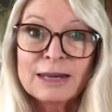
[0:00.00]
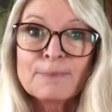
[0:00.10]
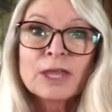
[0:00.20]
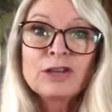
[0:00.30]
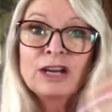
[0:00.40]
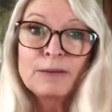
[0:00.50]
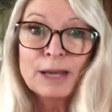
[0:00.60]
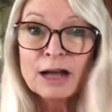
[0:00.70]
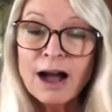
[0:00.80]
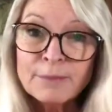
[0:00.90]
You need to be
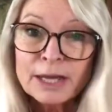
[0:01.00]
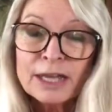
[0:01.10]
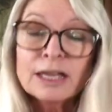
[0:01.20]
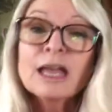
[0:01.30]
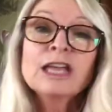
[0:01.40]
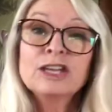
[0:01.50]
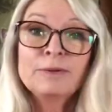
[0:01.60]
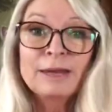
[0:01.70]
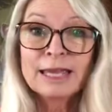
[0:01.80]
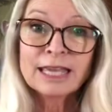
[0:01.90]
commenting. You need to be
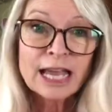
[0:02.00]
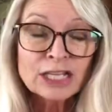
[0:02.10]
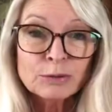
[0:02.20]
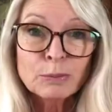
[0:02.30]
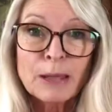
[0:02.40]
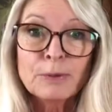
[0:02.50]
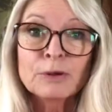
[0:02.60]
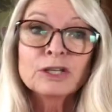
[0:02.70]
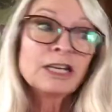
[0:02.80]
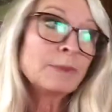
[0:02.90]
engaging with people. You
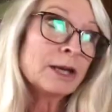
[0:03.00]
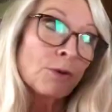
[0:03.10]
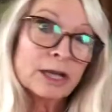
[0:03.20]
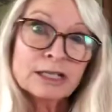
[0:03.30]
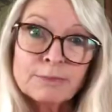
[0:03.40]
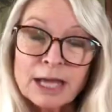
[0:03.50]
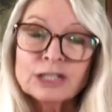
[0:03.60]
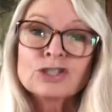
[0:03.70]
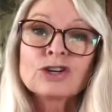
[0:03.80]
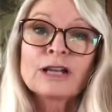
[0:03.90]
need to be going into
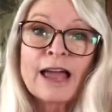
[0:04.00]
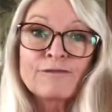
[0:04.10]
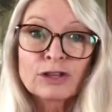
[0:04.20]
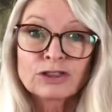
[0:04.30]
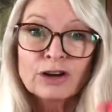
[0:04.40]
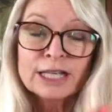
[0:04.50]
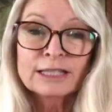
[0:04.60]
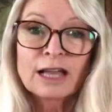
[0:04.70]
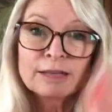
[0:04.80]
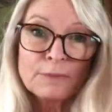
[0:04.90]
Messenger like for 30
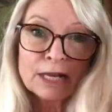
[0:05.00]
solid minutes.